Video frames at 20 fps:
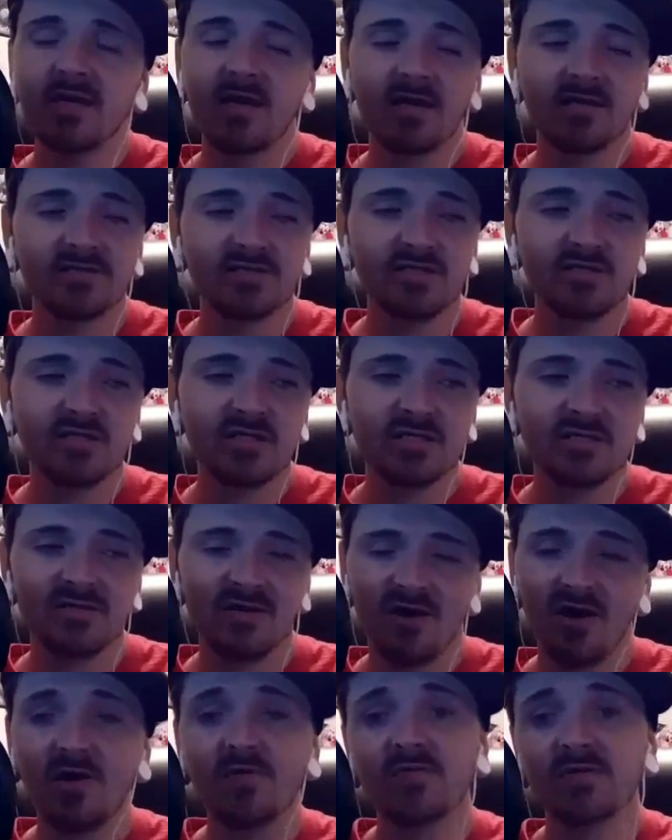because you can
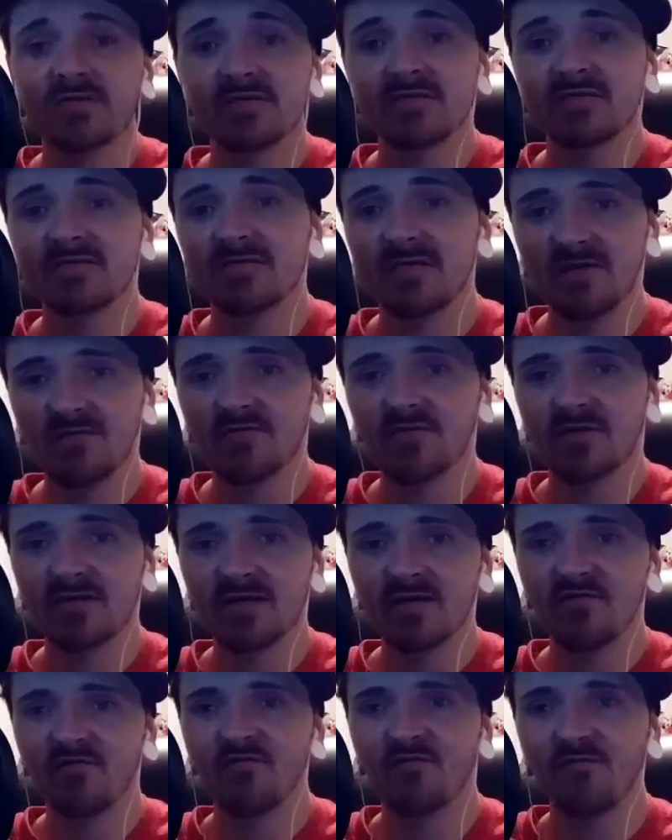obviously definitely
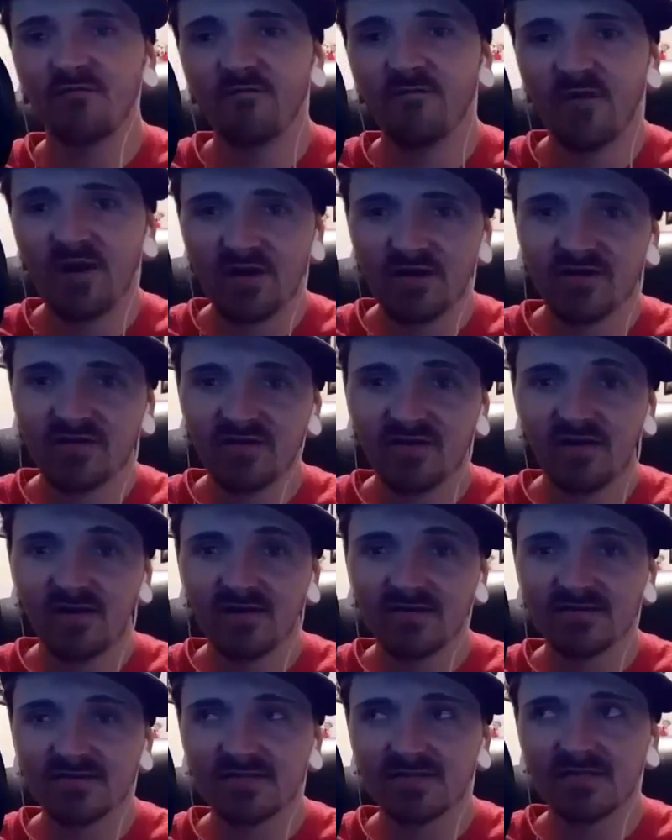get very
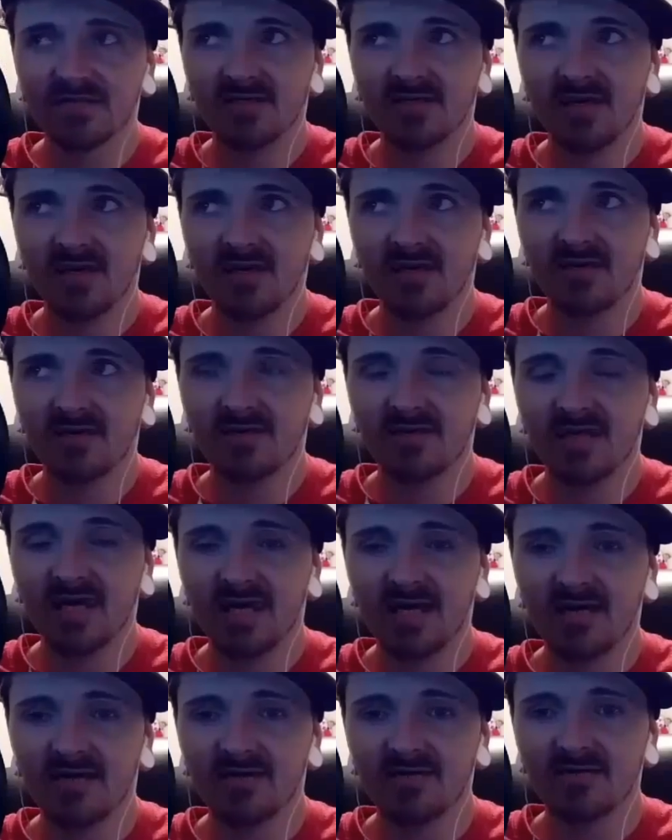lost in
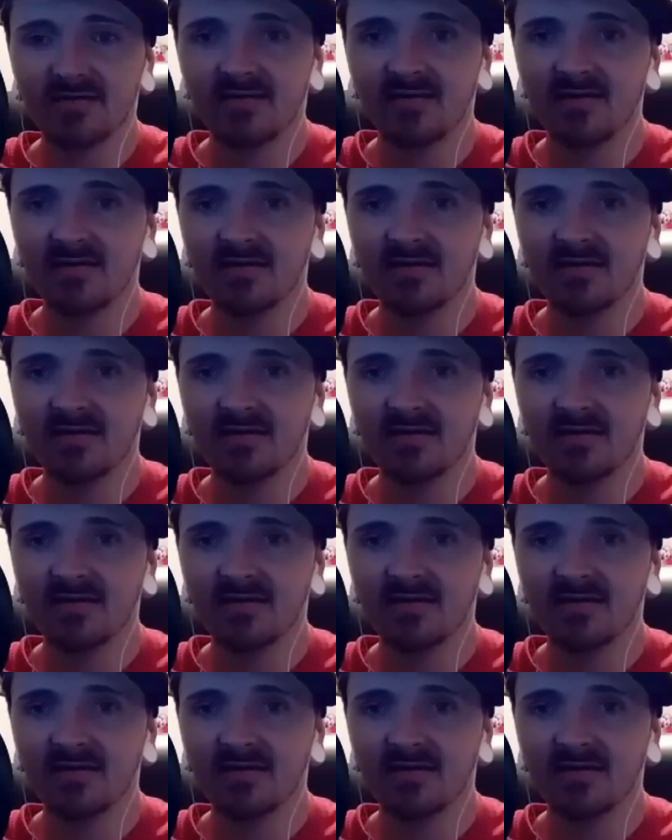that